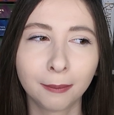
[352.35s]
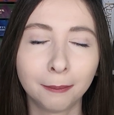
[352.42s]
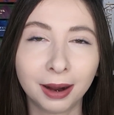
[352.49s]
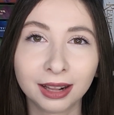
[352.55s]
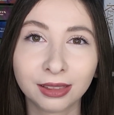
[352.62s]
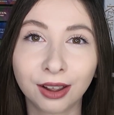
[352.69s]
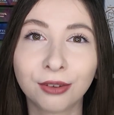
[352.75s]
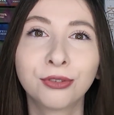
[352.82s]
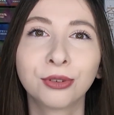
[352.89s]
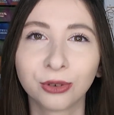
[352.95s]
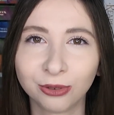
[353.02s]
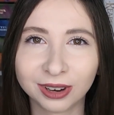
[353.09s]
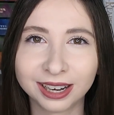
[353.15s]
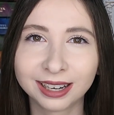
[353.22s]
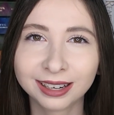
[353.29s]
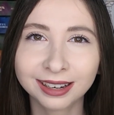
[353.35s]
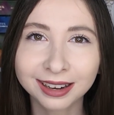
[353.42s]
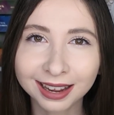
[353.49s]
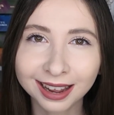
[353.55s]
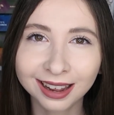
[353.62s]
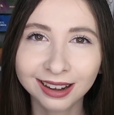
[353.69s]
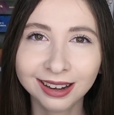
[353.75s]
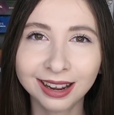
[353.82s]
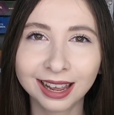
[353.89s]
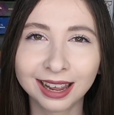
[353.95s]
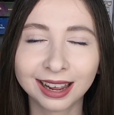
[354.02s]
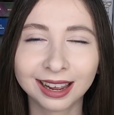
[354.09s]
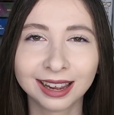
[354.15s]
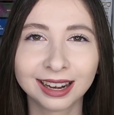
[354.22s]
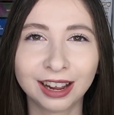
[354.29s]
my love for reading again,
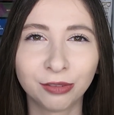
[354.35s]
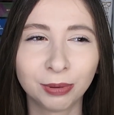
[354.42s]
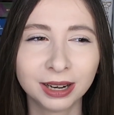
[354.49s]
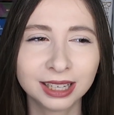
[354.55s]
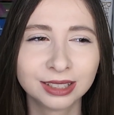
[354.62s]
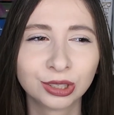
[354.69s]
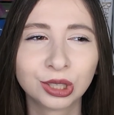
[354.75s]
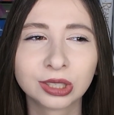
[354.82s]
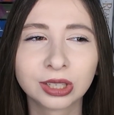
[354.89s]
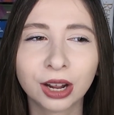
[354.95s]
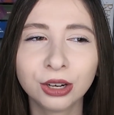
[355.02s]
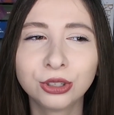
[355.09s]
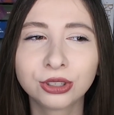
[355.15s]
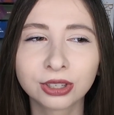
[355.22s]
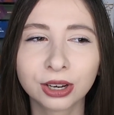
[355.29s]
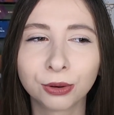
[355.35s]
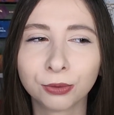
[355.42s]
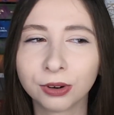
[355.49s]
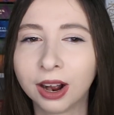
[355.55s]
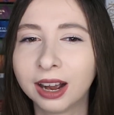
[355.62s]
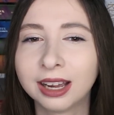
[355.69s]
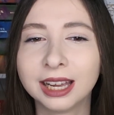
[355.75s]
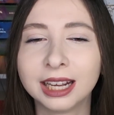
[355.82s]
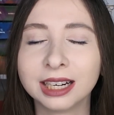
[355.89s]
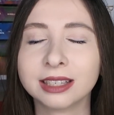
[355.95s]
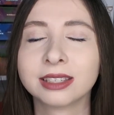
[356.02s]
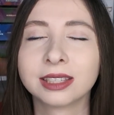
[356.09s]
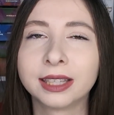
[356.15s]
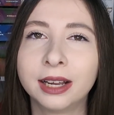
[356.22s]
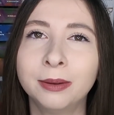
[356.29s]
and I've been in such a rut and
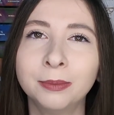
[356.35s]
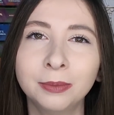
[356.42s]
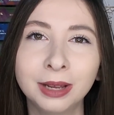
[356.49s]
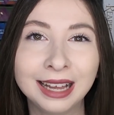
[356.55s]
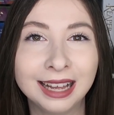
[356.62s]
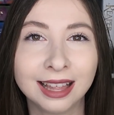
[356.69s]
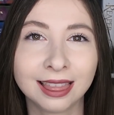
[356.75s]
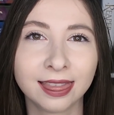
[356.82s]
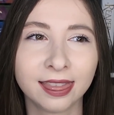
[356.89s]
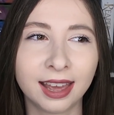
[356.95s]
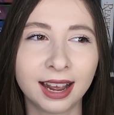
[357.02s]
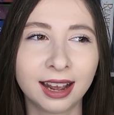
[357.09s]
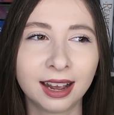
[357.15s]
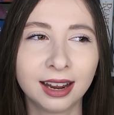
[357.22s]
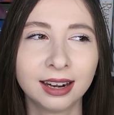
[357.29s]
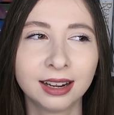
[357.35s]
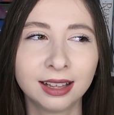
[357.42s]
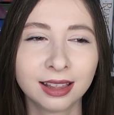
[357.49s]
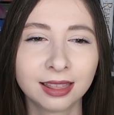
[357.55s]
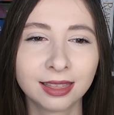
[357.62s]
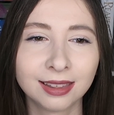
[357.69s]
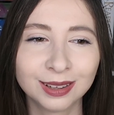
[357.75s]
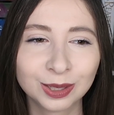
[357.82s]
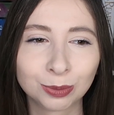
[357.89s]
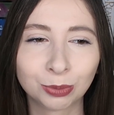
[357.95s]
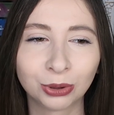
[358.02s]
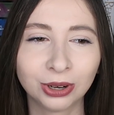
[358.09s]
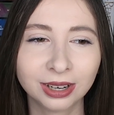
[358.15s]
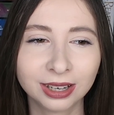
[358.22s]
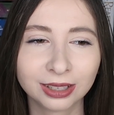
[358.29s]
a slump that this
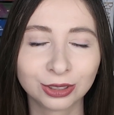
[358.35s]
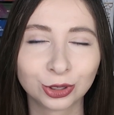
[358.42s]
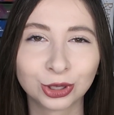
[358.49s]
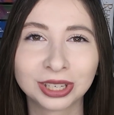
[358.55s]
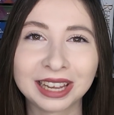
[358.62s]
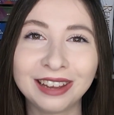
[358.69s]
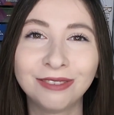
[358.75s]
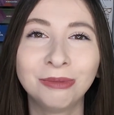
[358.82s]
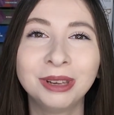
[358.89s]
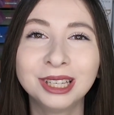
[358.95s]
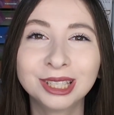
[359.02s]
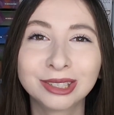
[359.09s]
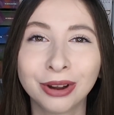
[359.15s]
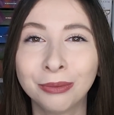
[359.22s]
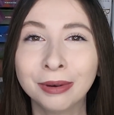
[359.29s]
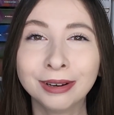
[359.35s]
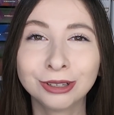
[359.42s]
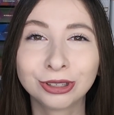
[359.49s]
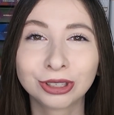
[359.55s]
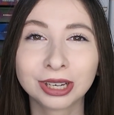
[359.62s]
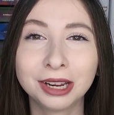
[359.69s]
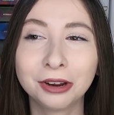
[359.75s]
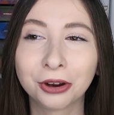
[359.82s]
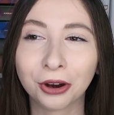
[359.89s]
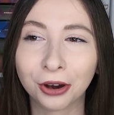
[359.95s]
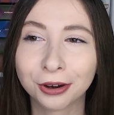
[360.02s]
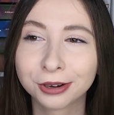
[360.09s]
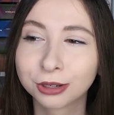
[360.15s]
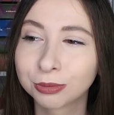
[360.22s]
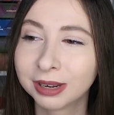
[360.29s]
book just gave me so much
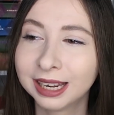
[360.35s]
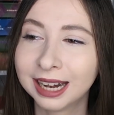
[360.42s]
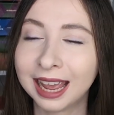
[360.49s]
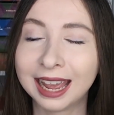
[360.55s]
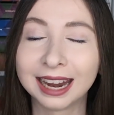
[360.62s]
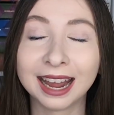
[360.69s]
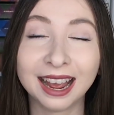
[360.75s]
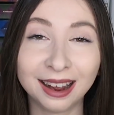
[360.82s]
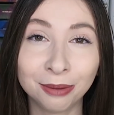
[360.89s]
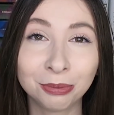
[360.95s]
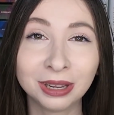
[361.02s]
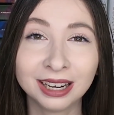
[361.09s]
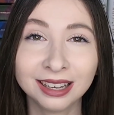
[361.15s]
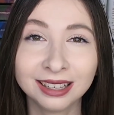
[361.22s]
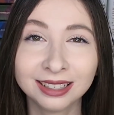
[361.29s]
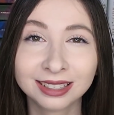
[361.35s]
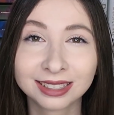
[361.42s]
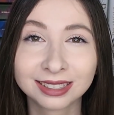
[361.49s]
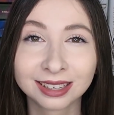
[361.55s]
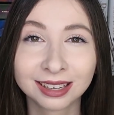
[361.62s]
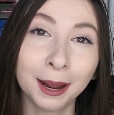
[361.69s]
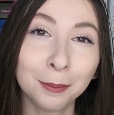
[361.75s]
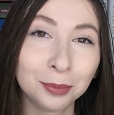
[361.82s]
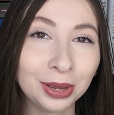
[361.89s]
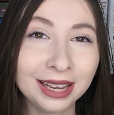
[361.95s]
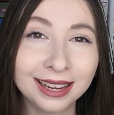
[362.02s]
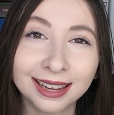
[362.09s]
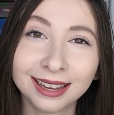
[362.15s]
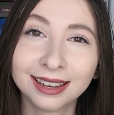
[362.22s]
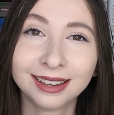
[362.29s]
encouragement and happiness. That
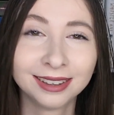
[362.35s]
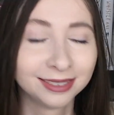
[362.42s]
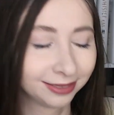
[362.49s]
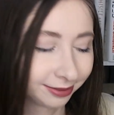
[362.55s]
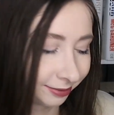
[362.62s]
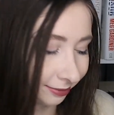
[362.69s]
being